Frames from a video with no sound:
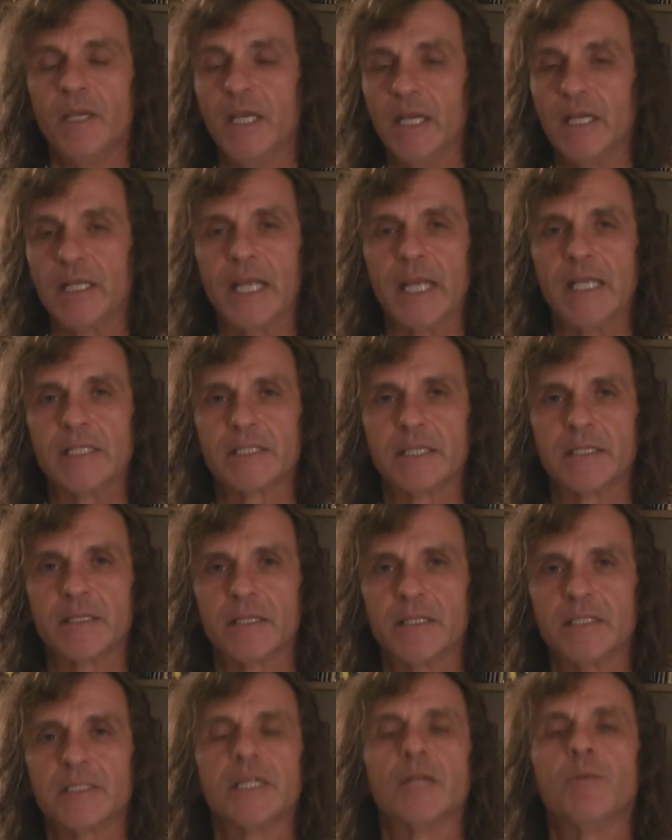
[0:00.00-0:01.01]
In a case like
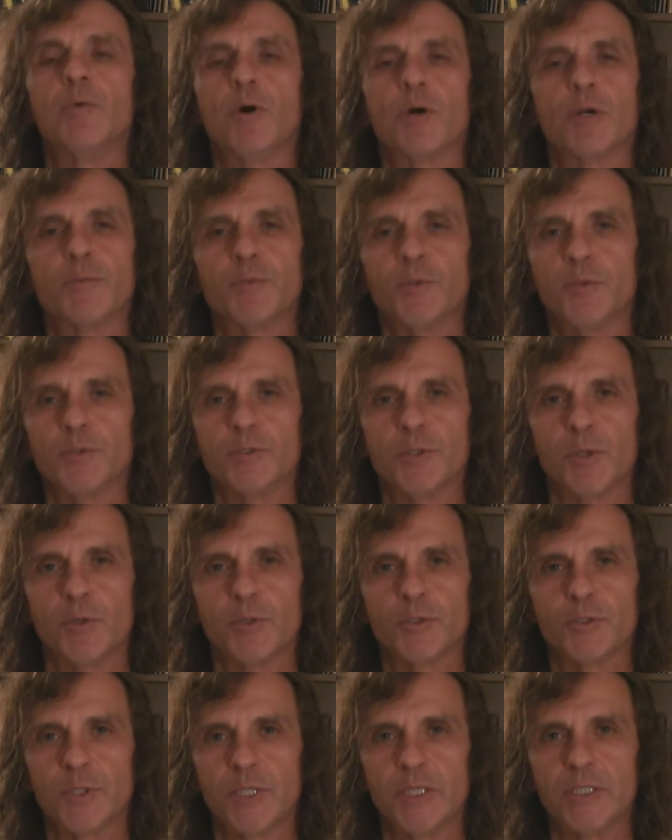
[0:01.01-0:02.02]
this, I'll walk up to a
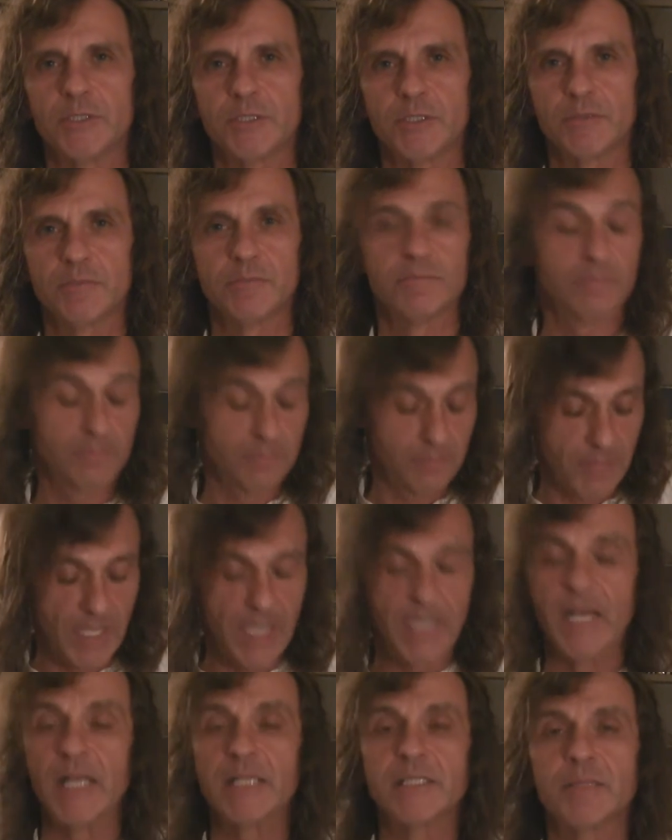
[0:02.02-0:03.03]
total stranger
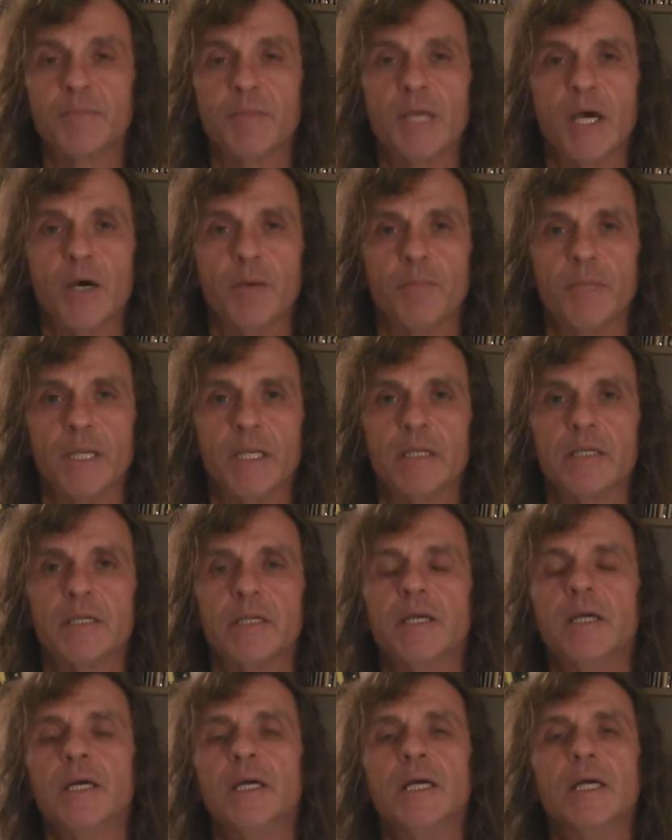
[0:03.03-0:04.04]
and ask them to help me.
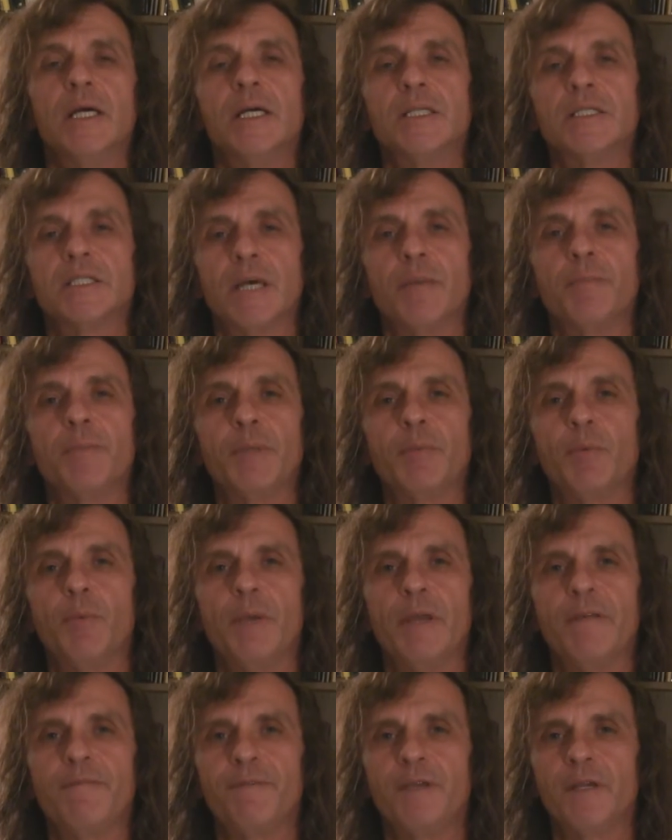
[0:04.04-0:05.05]
Some people
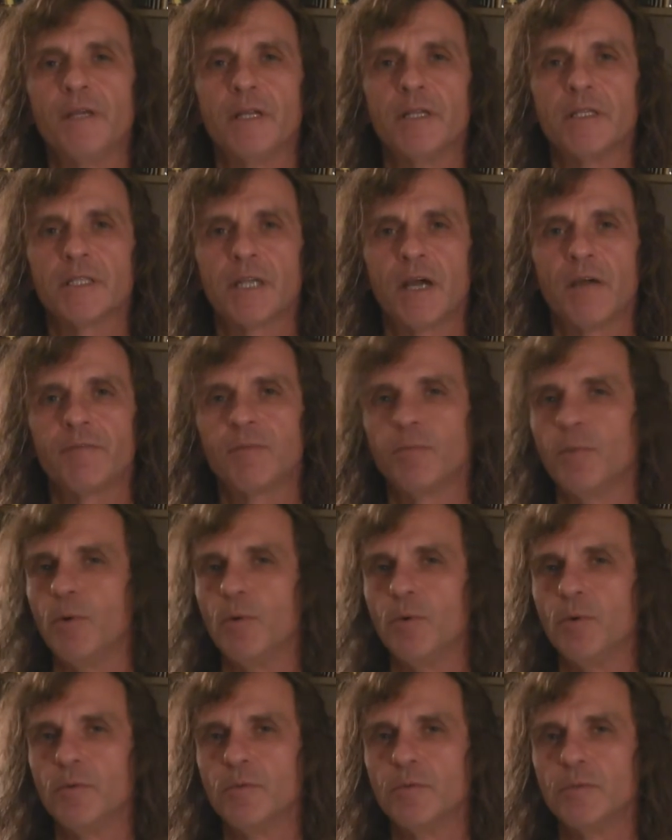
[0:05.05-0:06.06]
may feel
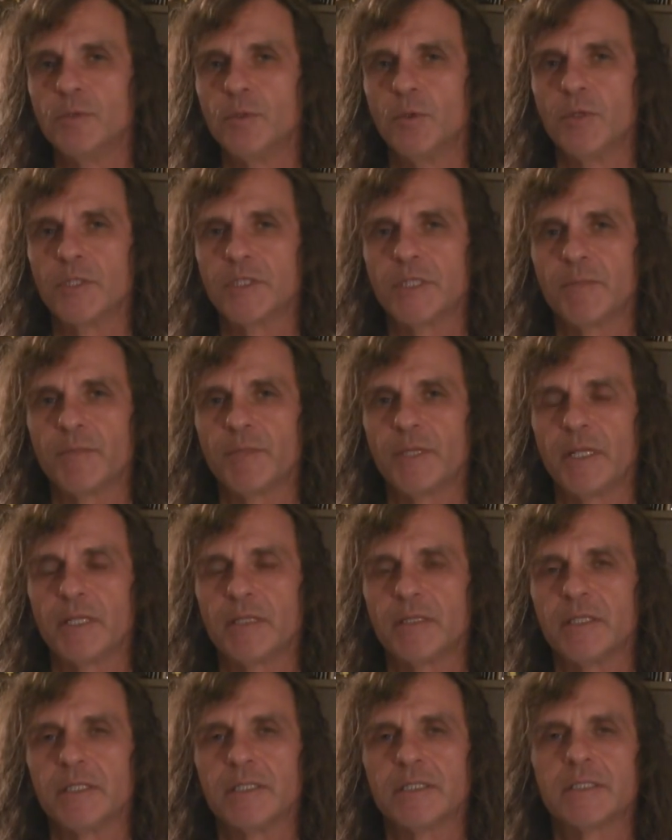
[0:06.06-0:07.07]
uncomfortable doing something
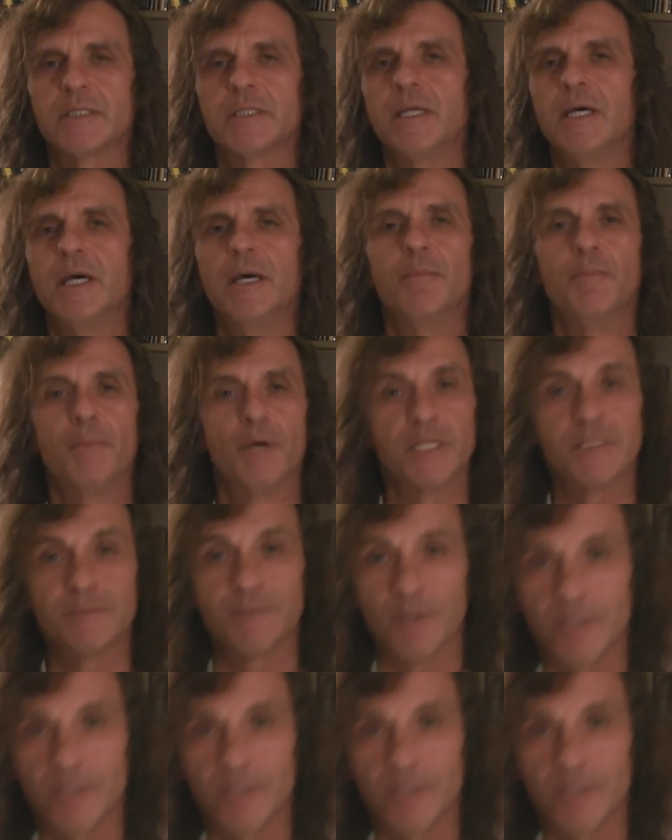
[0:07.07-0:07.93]
like this, but it's